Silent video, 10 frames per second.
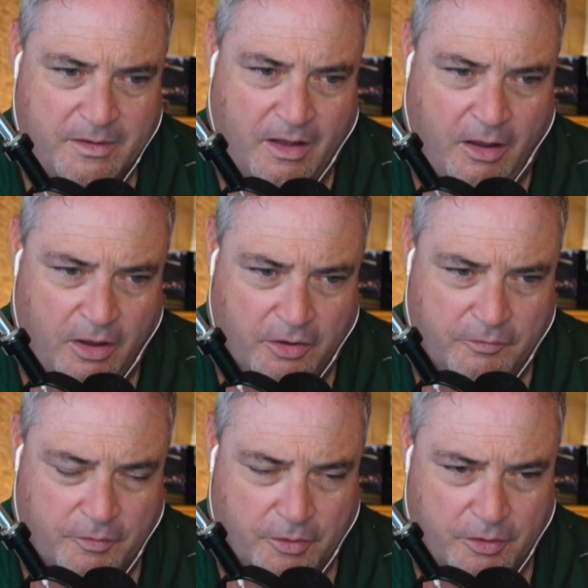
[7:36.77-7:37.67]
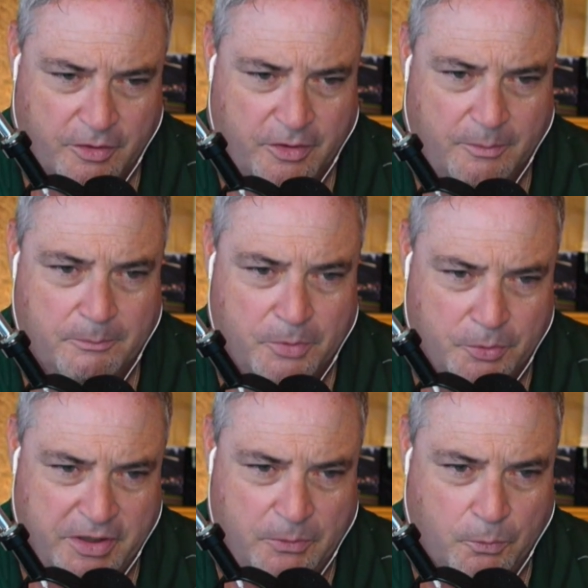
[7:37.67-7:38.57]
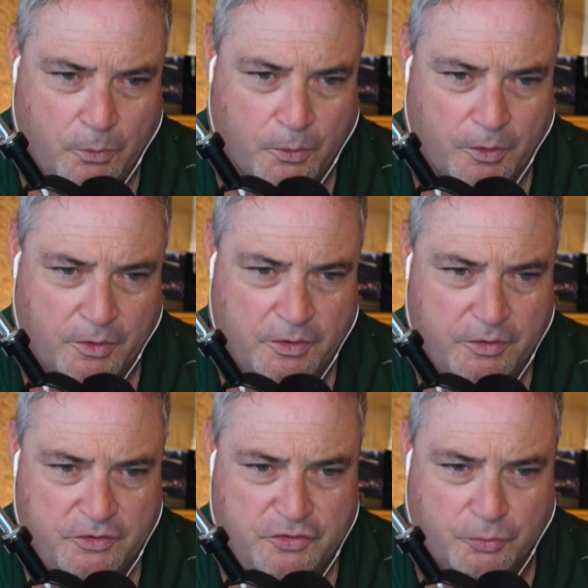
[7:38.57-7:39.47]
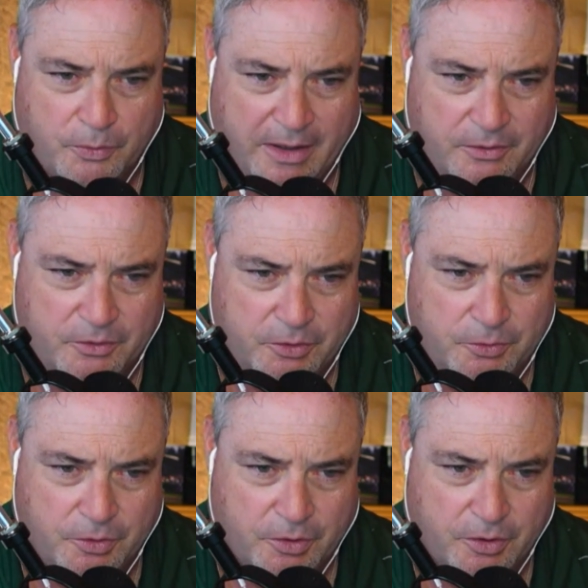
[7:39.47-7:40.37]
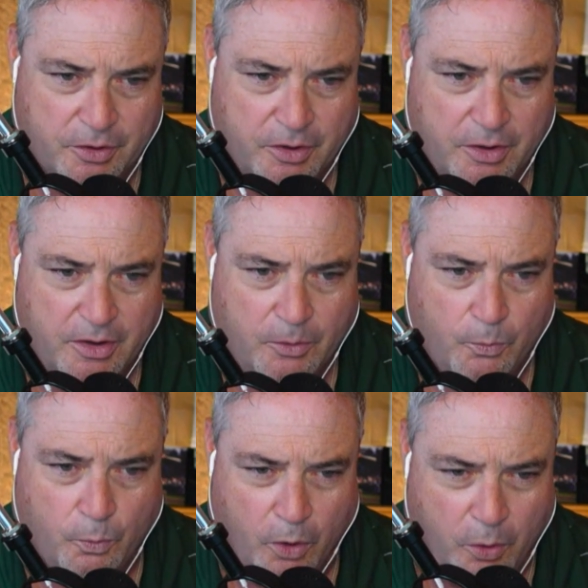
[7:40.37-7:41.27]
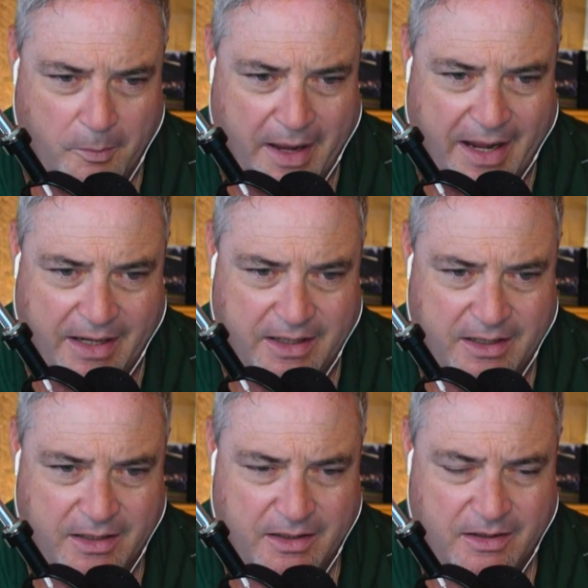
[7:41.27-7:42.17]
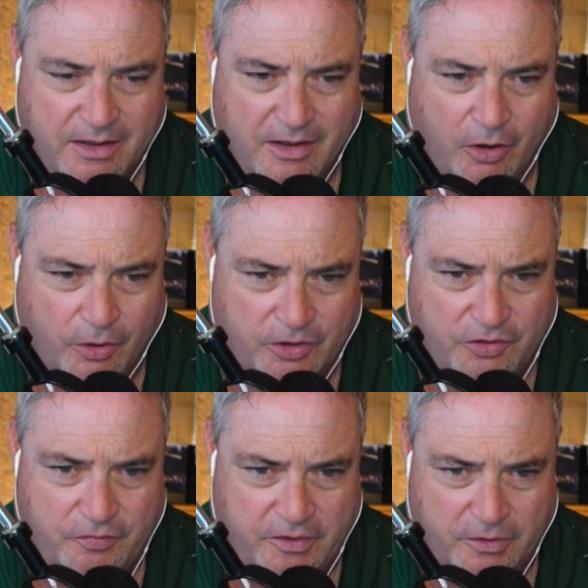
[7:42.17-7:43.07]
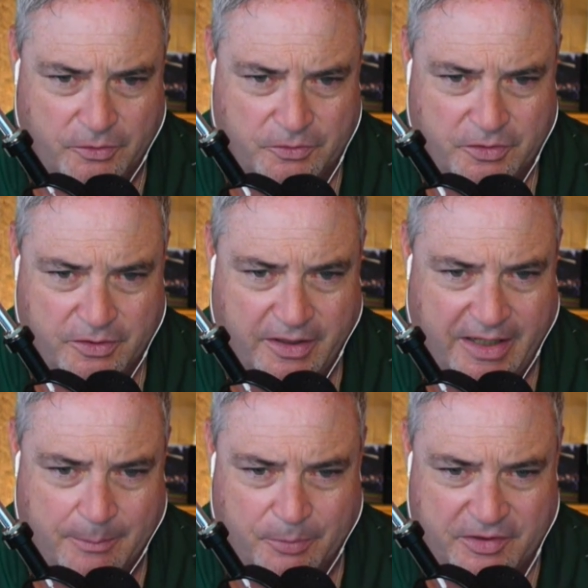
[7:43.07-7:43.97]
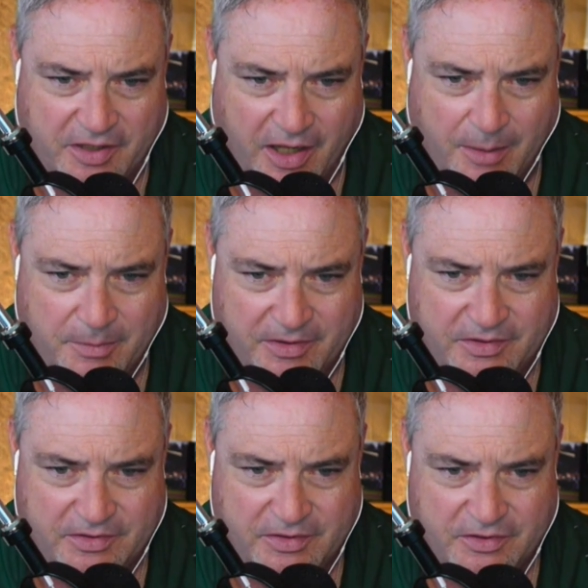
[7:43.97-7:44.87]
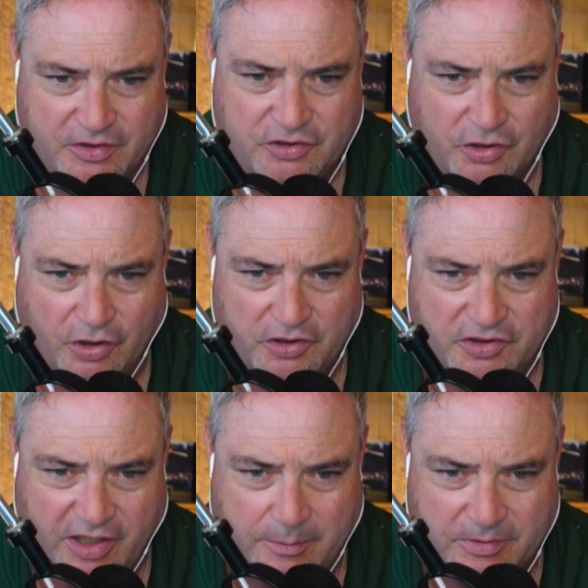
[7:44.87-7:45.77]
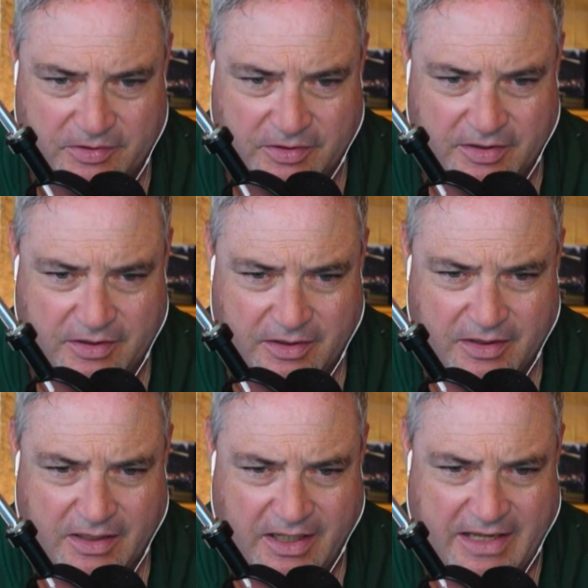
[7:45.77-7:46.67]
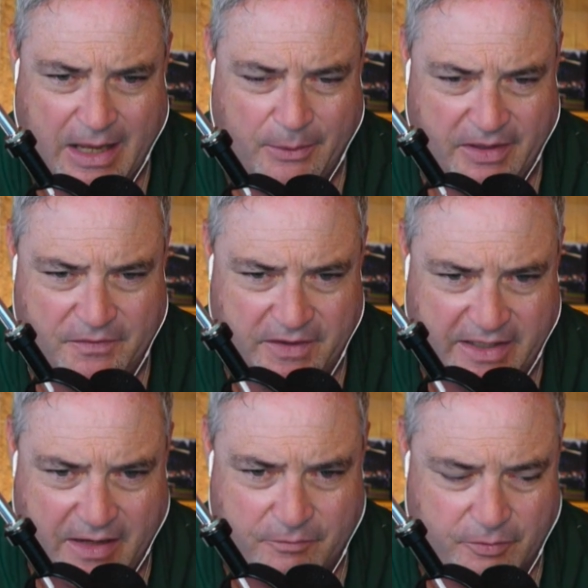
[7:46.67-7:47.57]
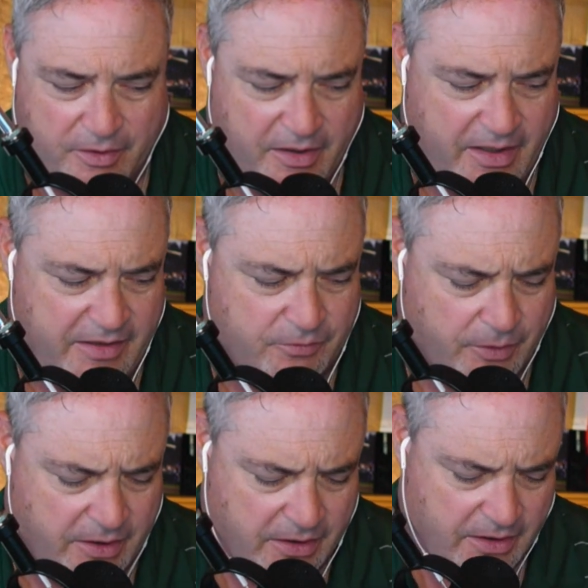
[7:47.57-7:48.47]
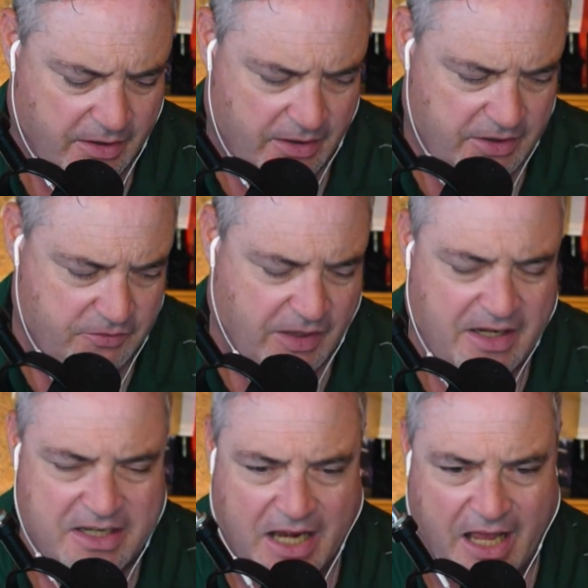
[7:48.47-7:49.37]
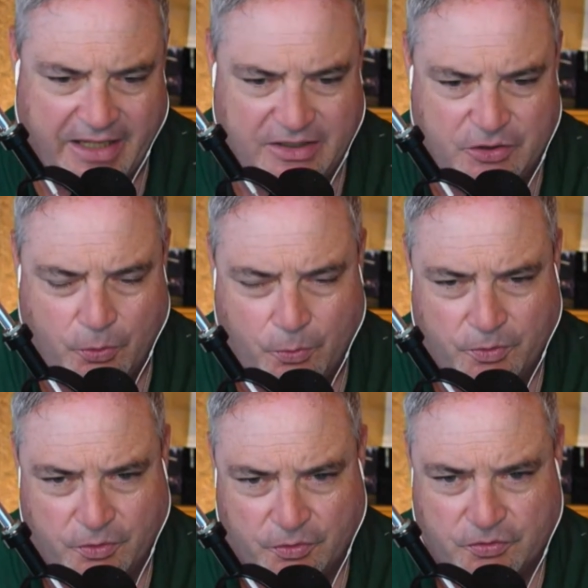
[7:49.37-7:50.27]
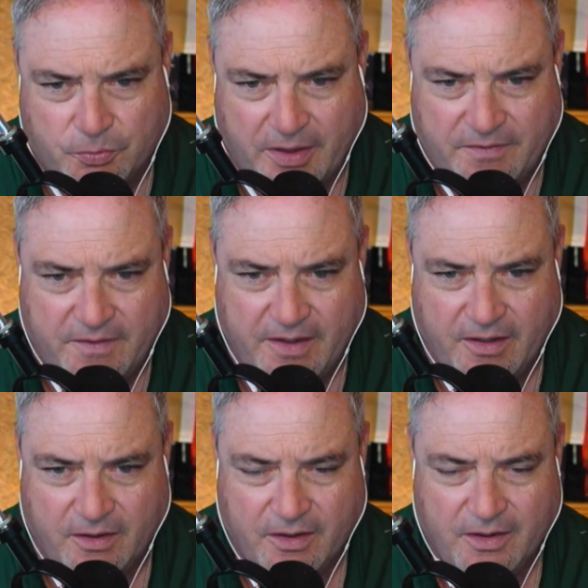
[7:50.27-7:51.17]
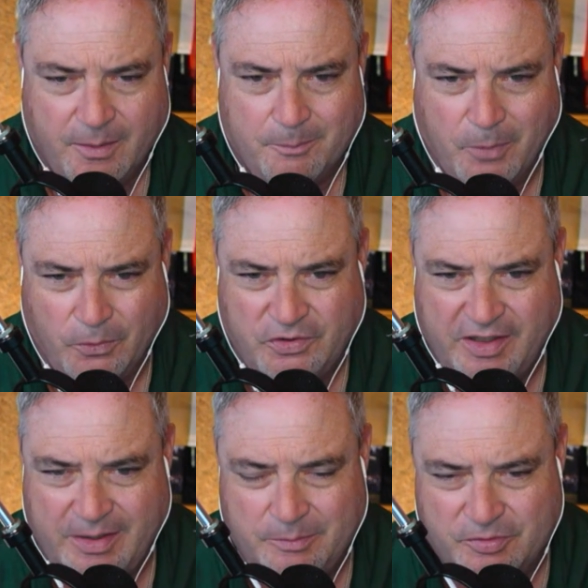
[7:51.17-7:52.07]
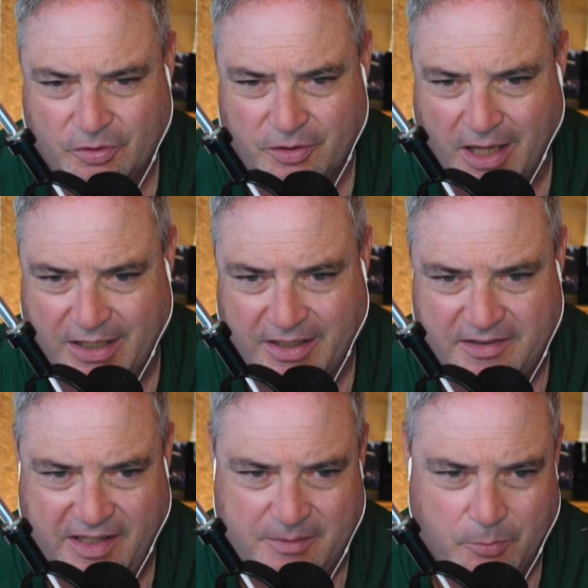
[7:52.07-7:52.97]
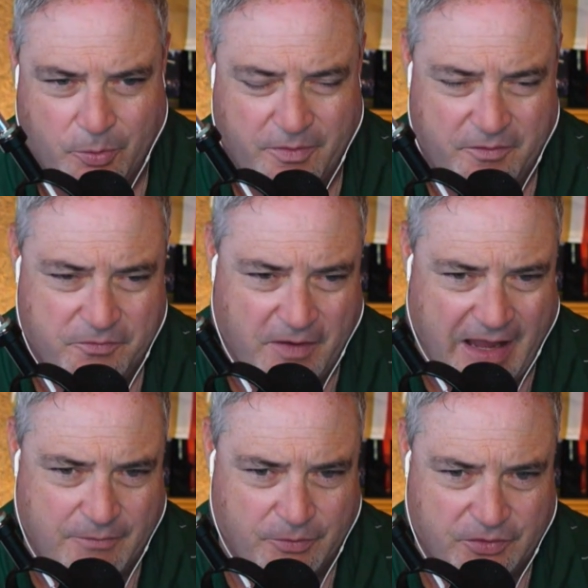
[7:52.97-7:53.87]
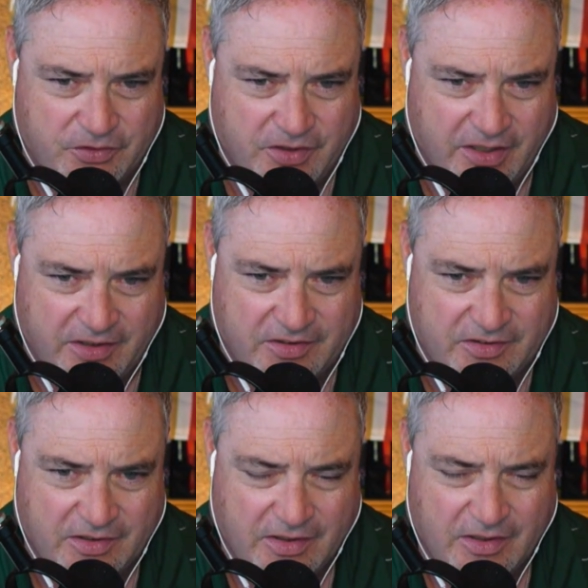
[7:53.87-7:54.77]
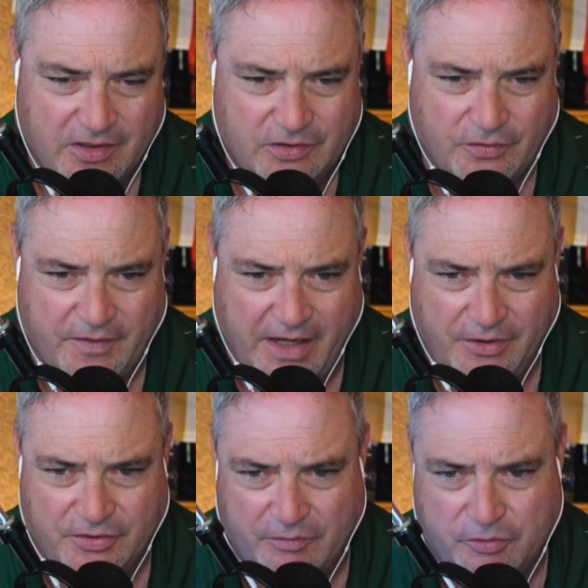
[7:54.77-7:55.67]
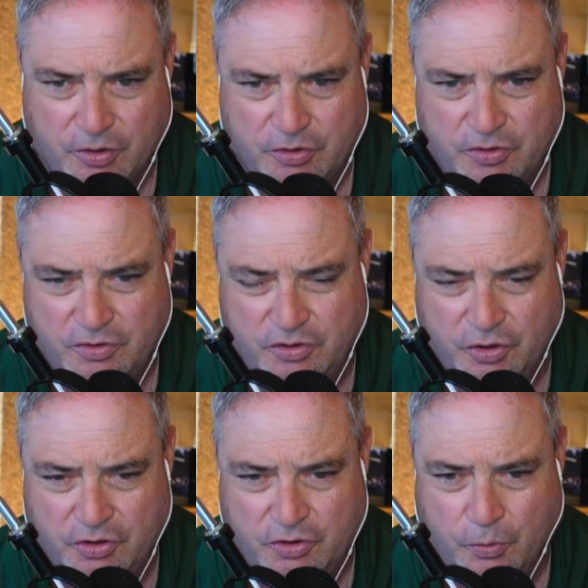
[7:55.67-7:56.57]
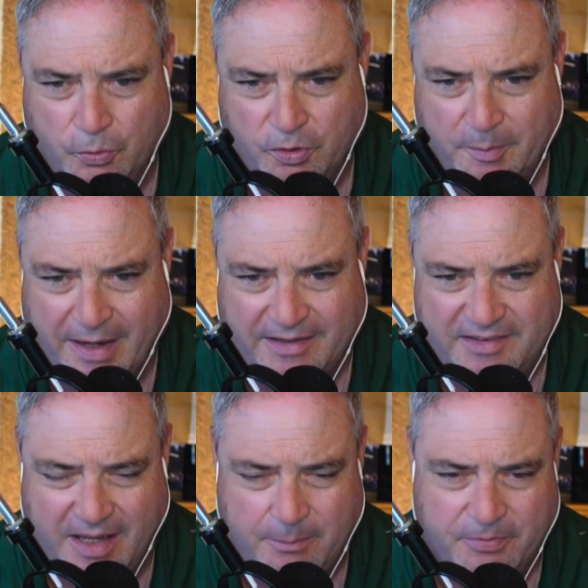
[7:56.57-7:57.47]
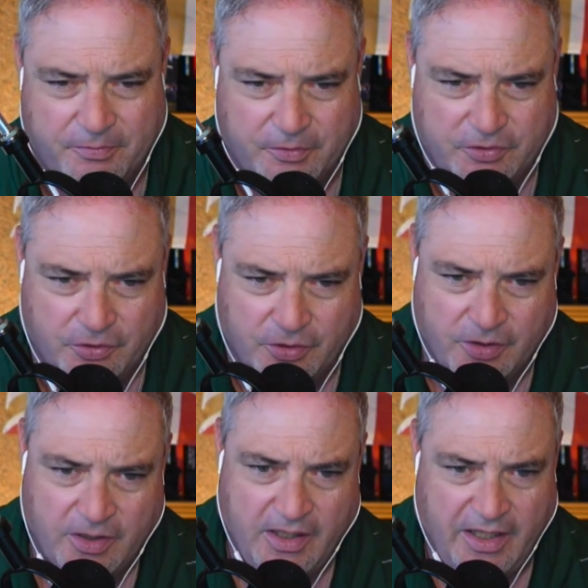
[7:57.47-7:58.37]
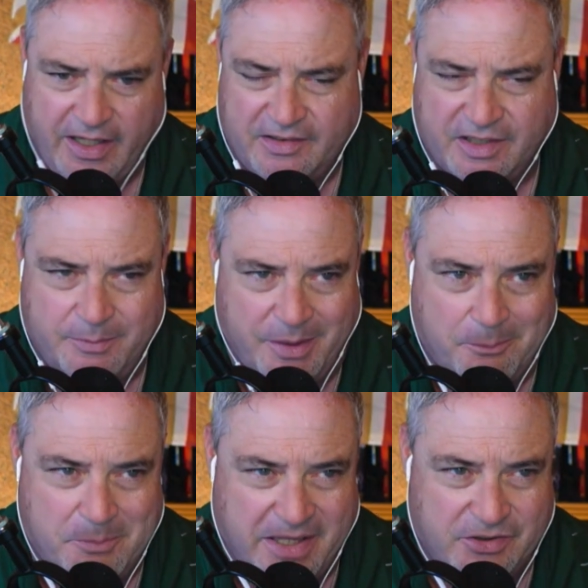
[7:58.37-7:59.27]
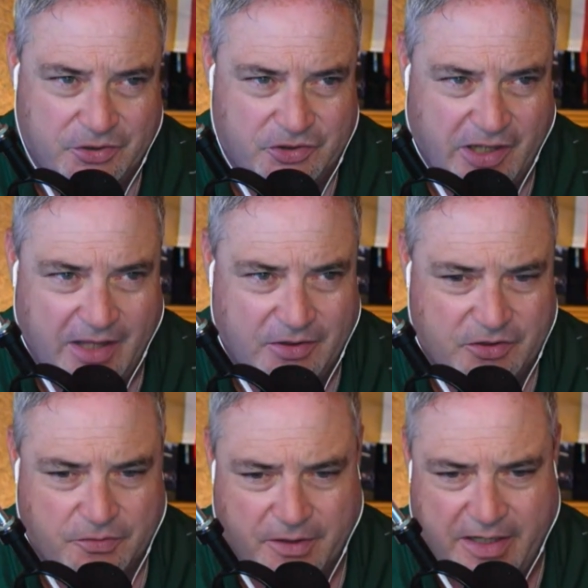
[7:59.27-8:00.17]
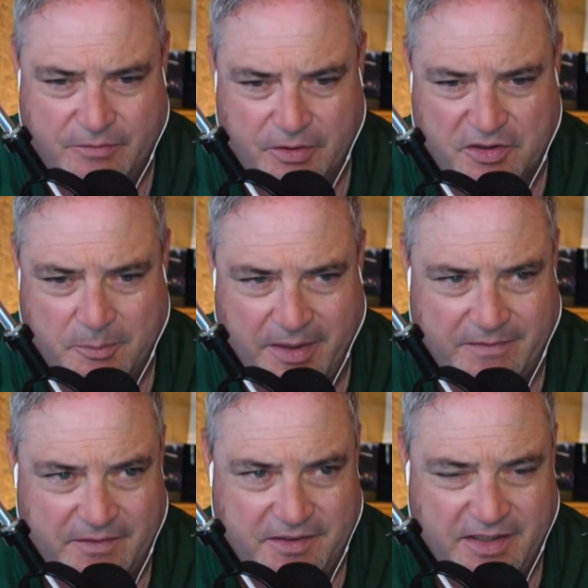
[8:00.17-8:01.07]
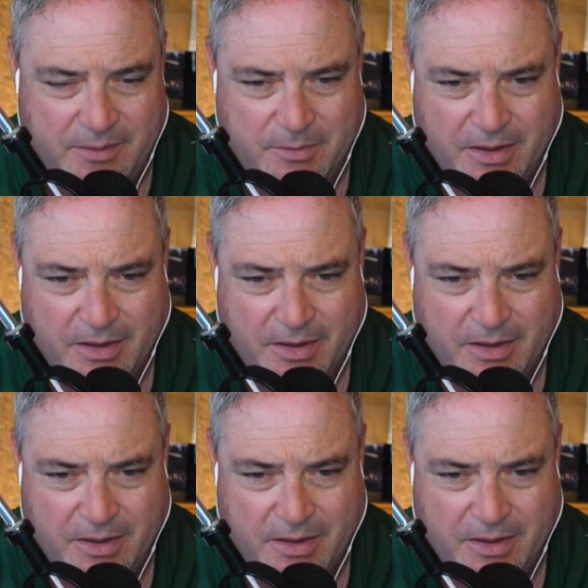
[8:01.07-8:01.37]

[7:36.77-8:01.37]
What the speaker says: Oliver, Mooney Ward, Darrell Luter, Womack, Hartsfield, Ambry Thomas, DeShawn Jameson, and now Anthony Averett. You've got nine corners right there. Most teams are not going to take more than five or six. So the Niners have good cornerback depth for sure, and it's going to be a major challenge for Averett to make the team.